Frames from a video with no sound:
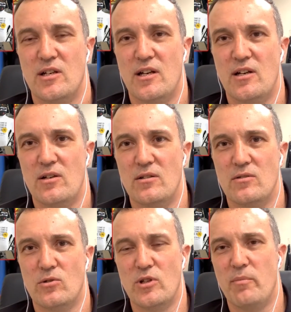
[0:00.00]

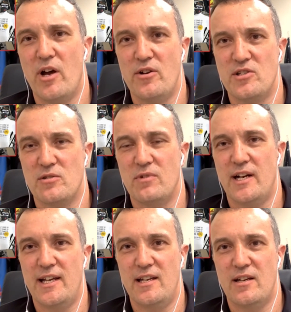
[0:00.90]
all the motors are
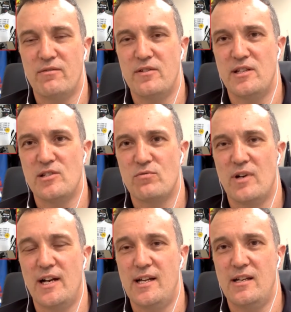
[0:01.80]
ready, everything's
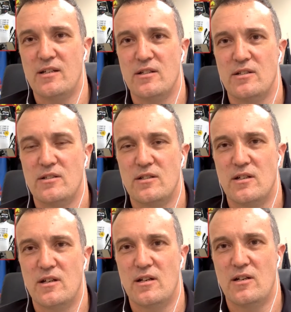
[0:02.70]
ready.
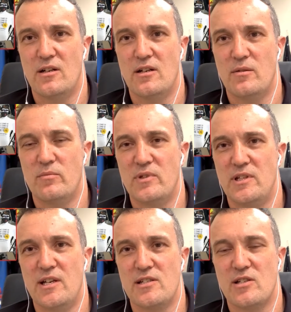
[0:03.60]
So
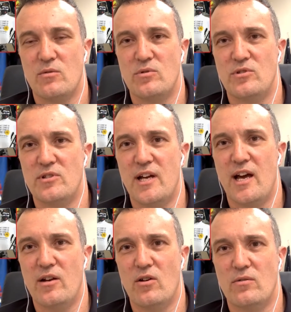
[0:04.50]
we'll do
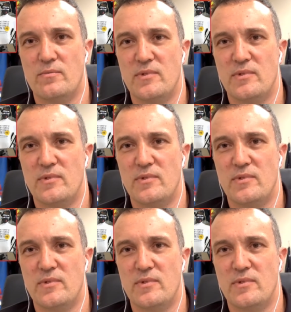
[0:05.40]
that, and